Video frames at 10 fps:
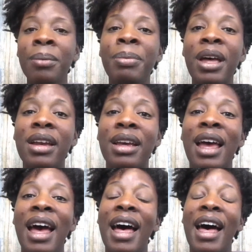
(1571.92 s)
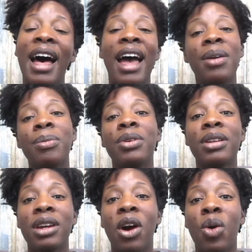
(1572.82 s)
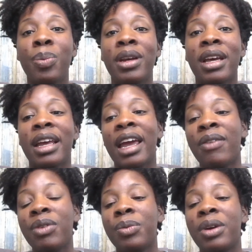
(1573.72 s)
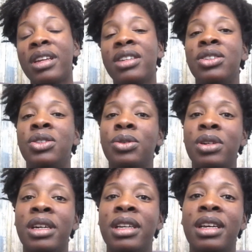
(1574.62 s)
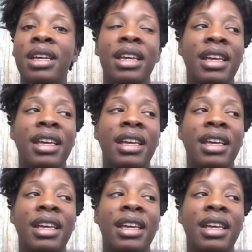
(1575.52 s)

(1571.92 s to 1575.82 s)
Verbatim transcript: But I am really hoping that everyone enjoyed